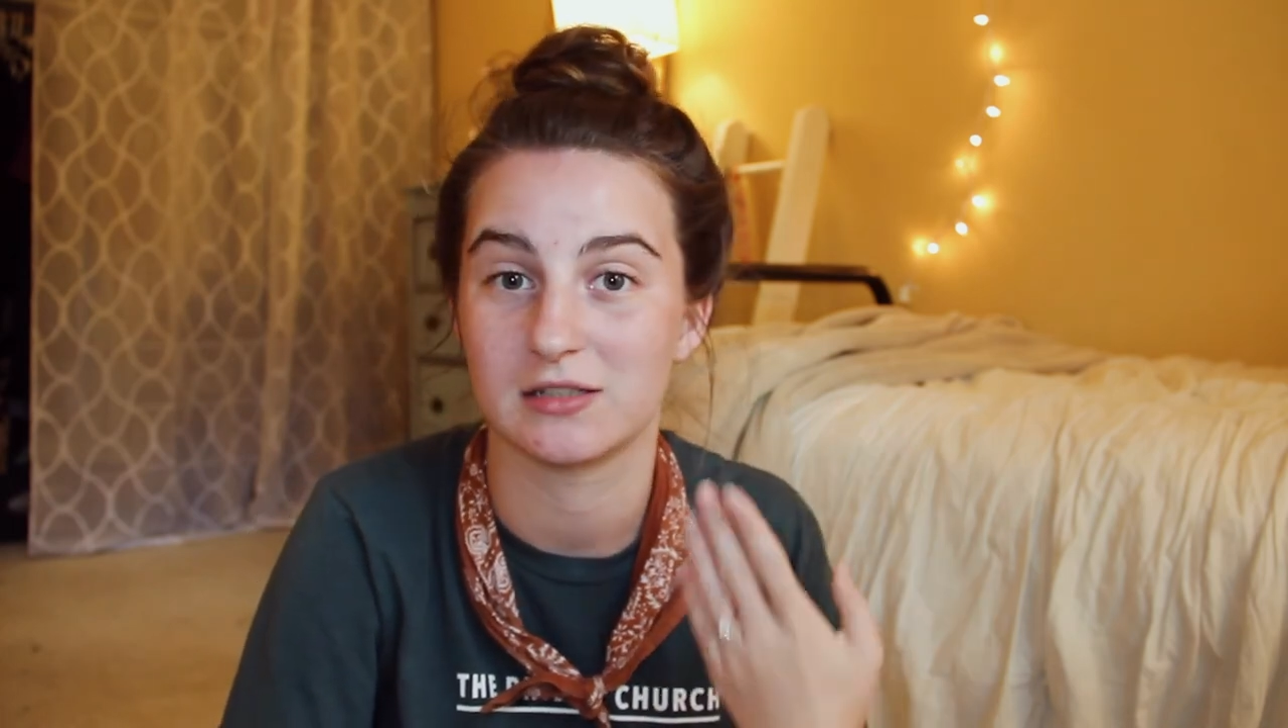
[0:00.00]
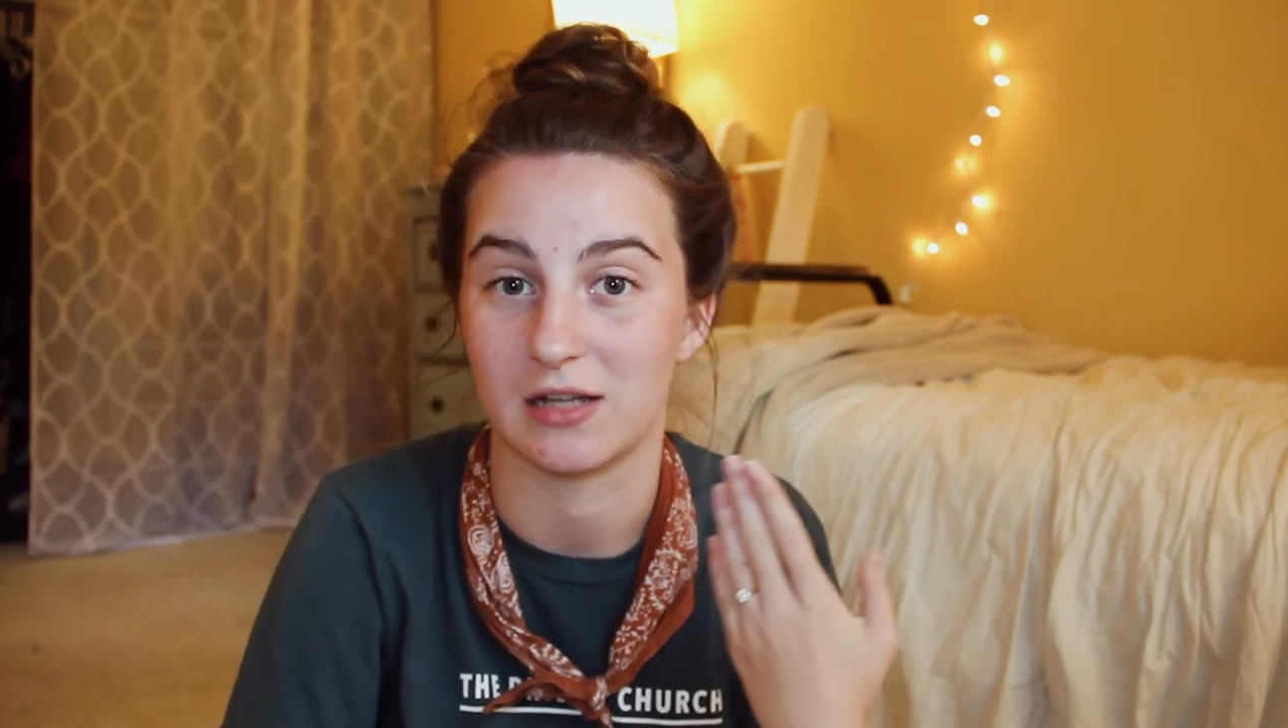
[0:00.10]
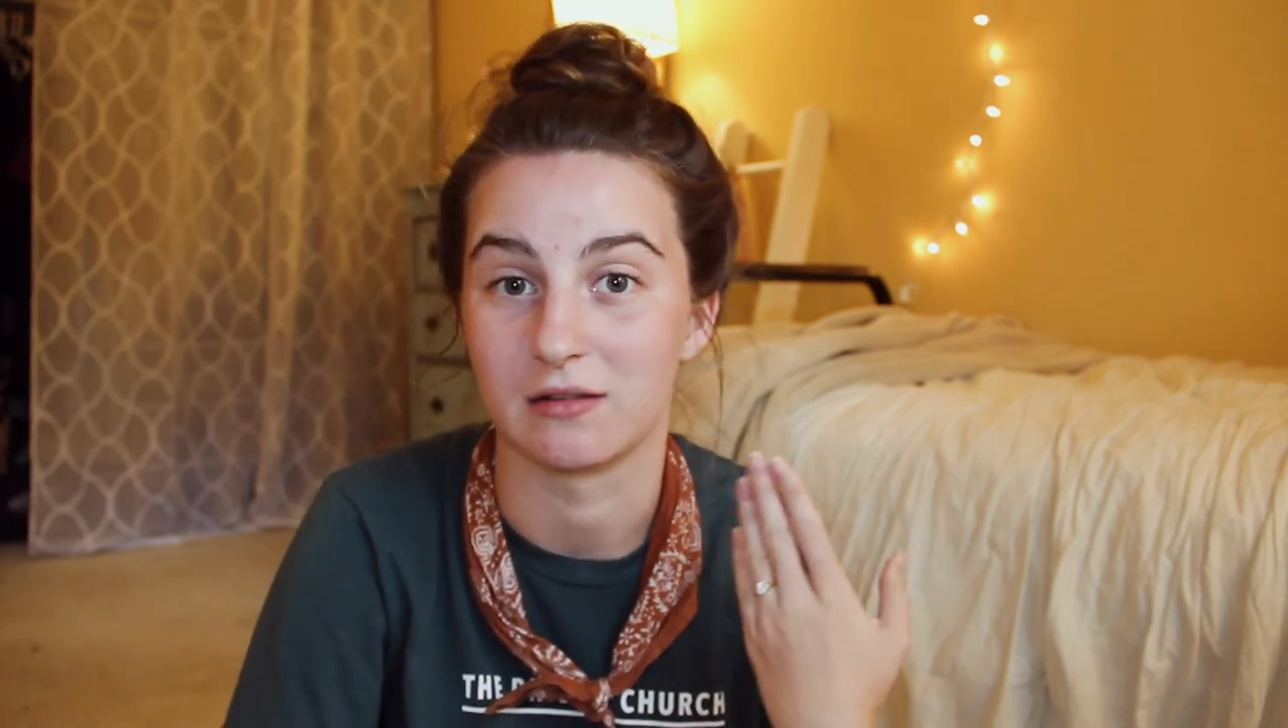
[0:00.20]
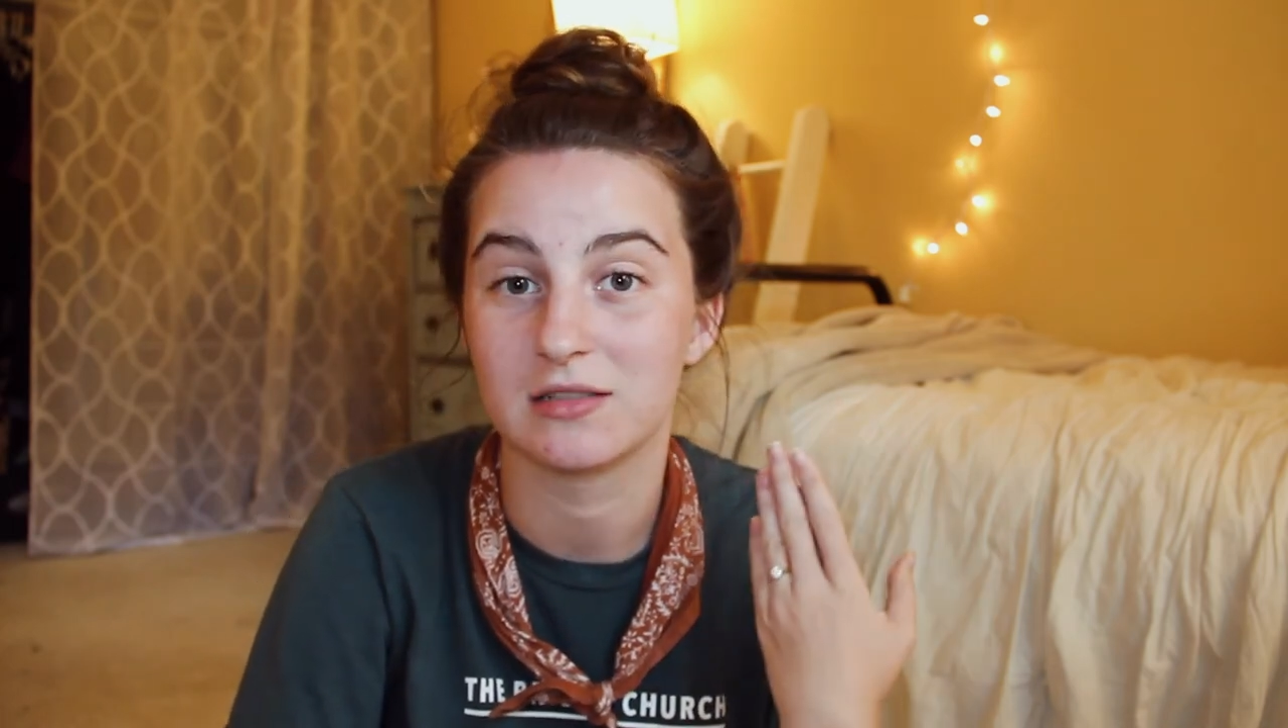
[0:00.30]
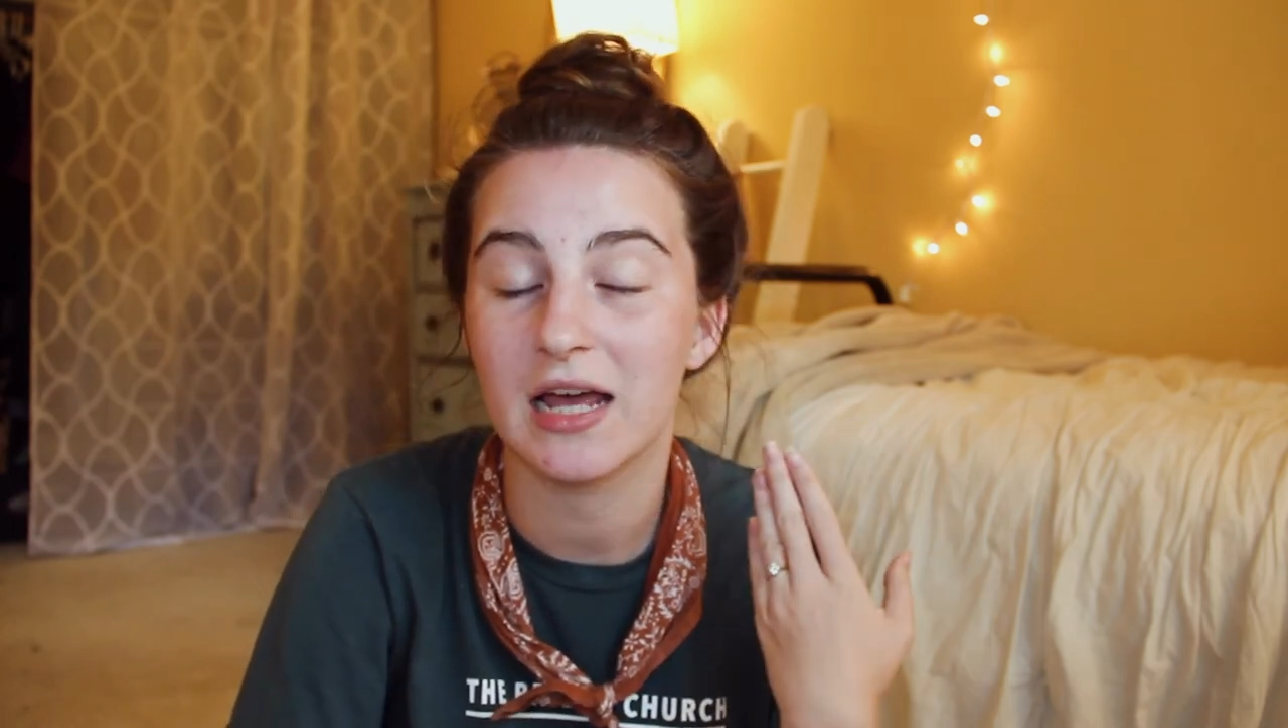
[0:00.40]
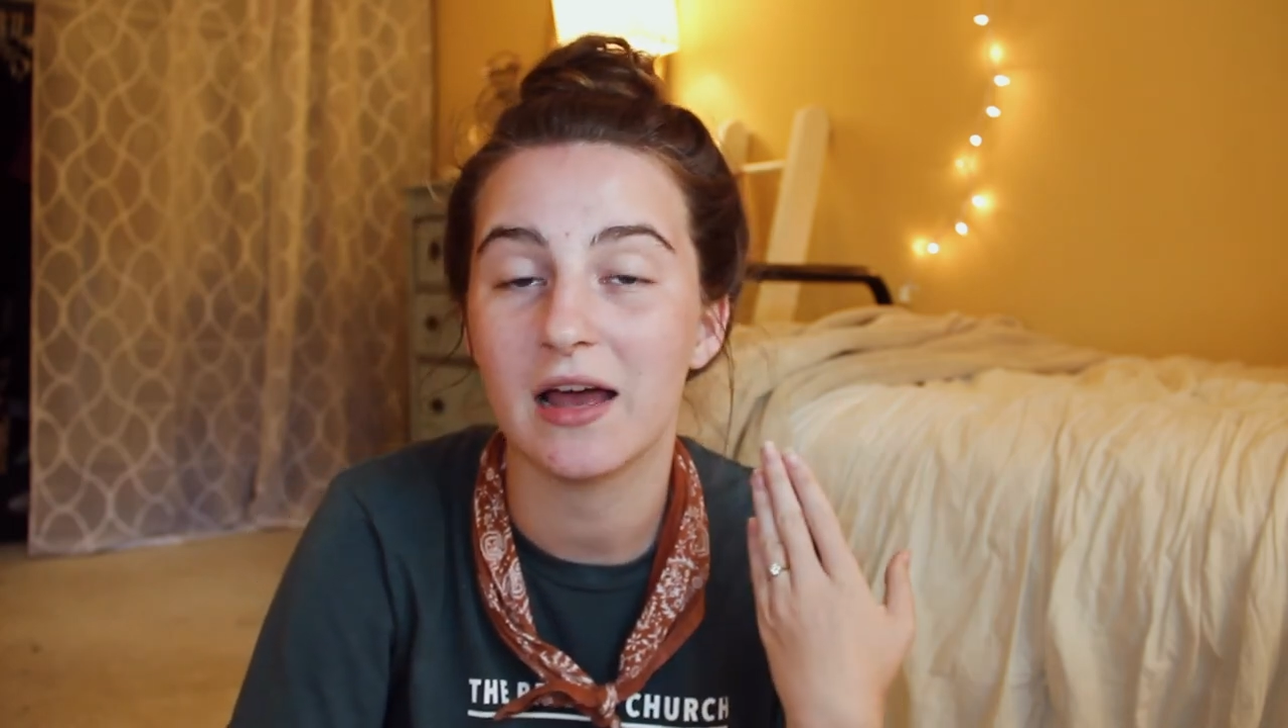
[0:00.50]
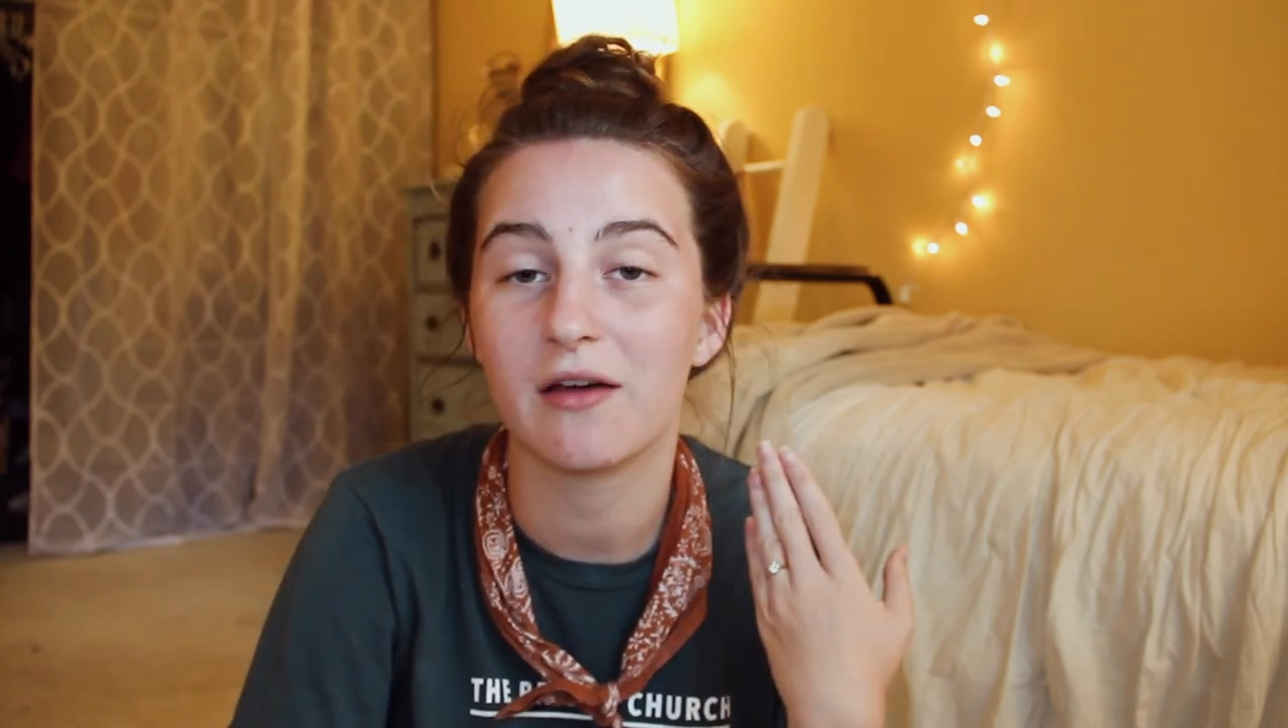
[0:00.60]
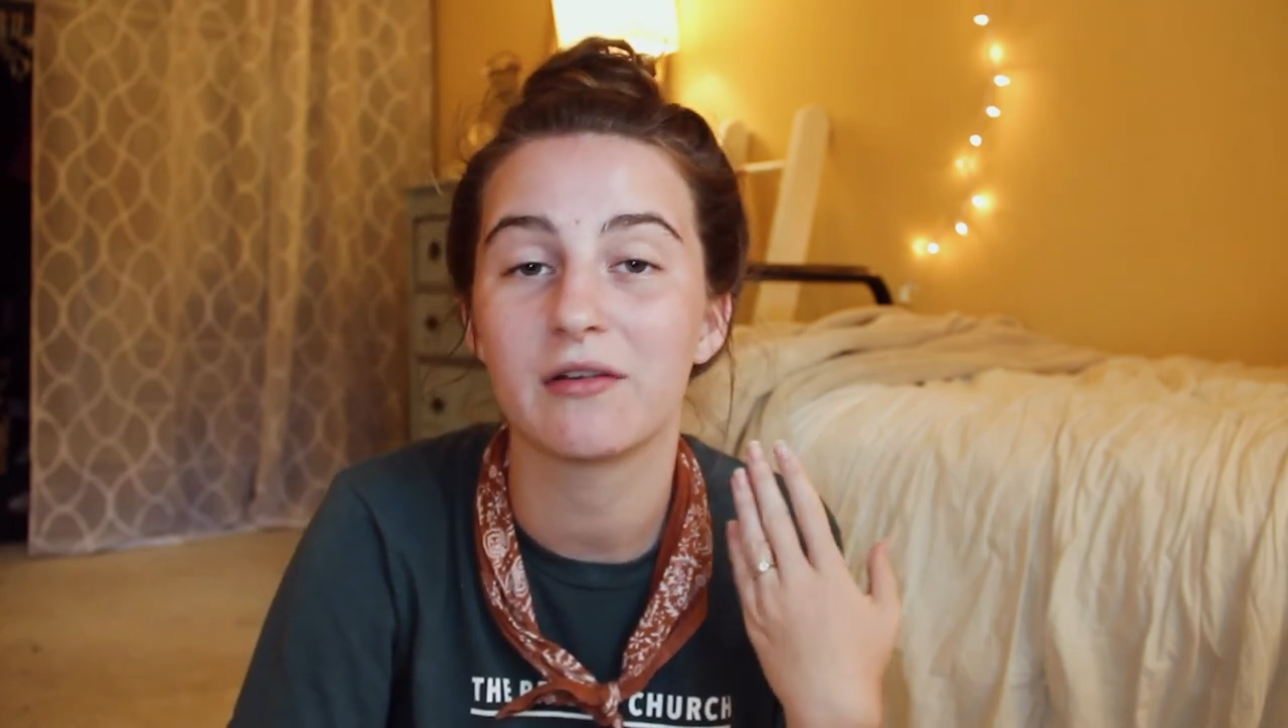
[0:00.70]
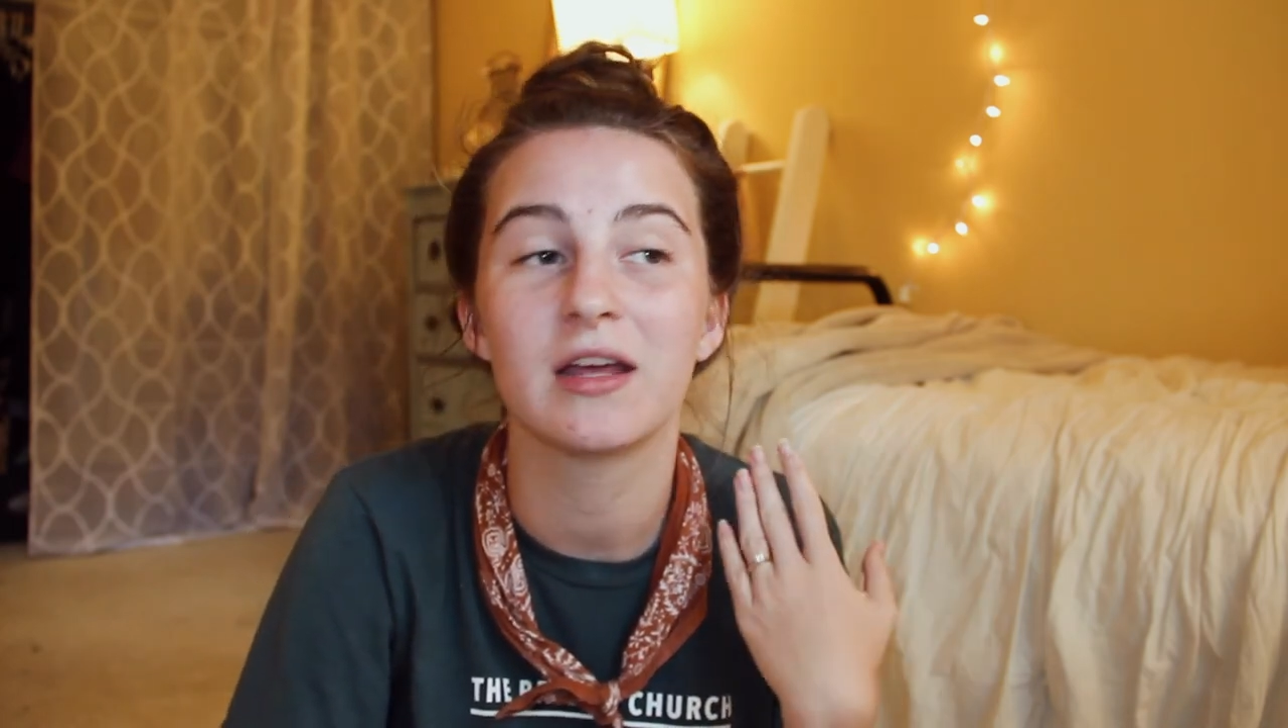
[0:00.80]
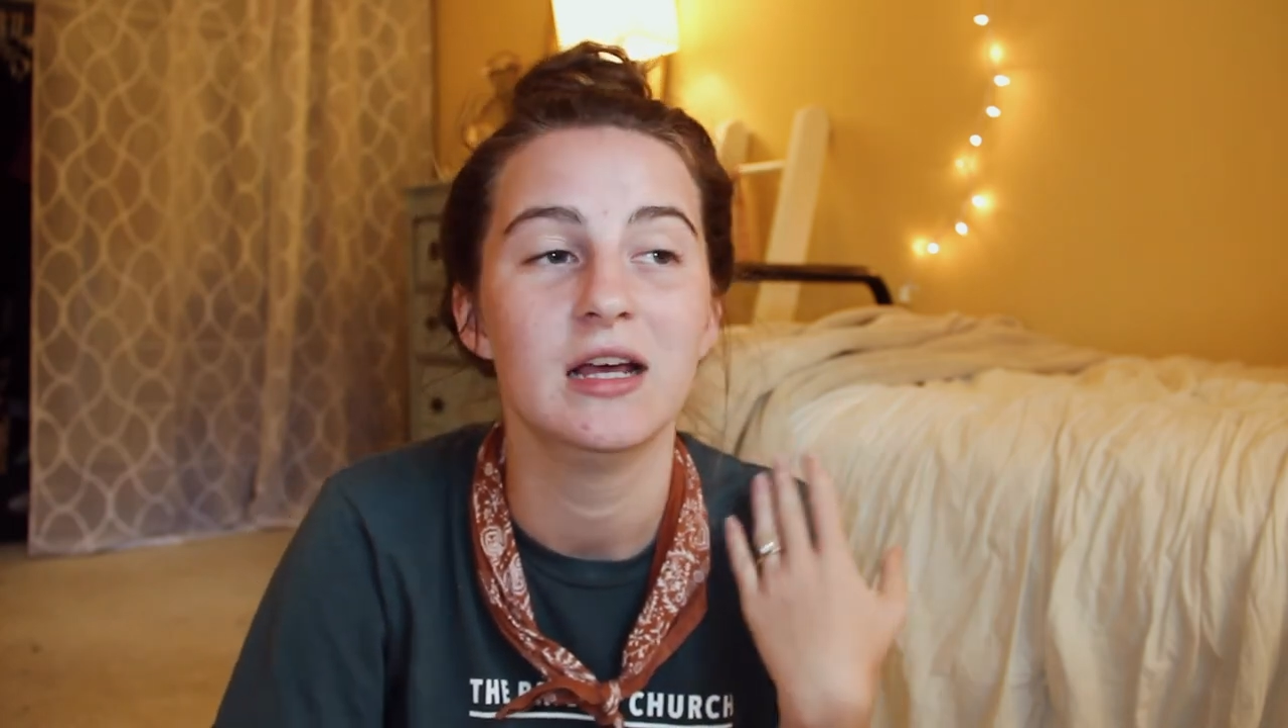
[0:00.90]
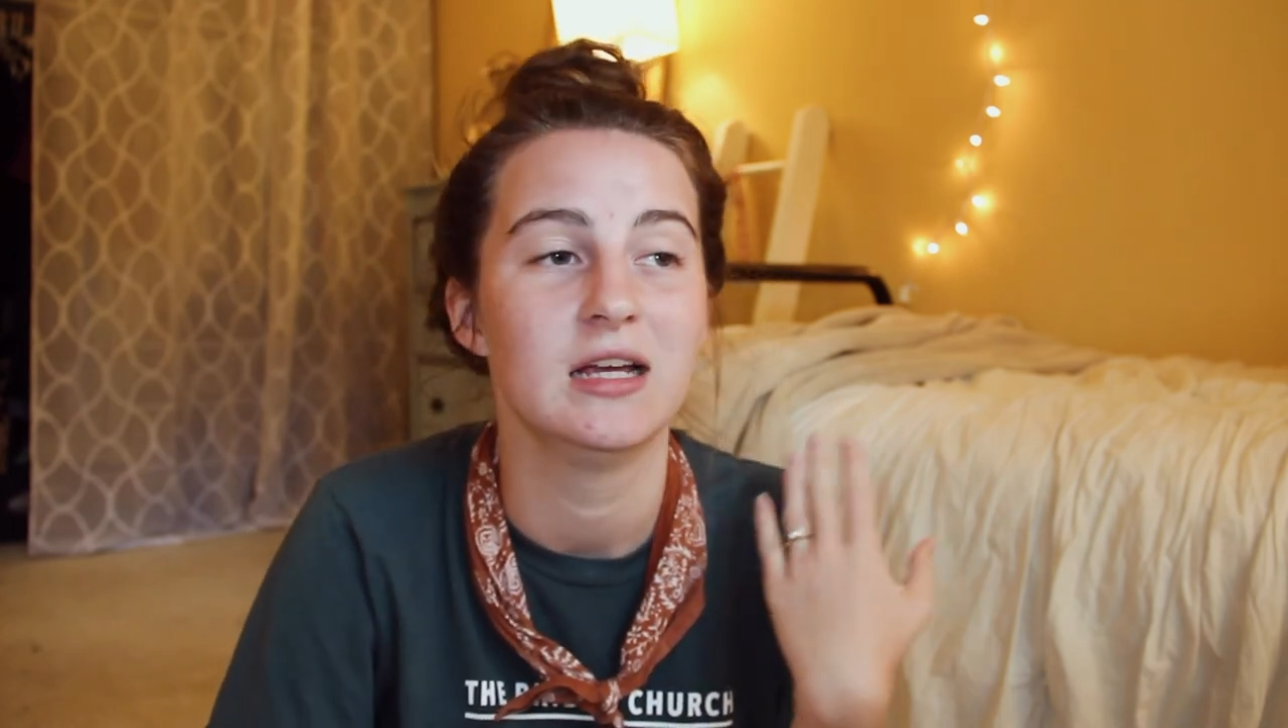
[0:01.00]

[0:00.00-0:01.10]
downtown.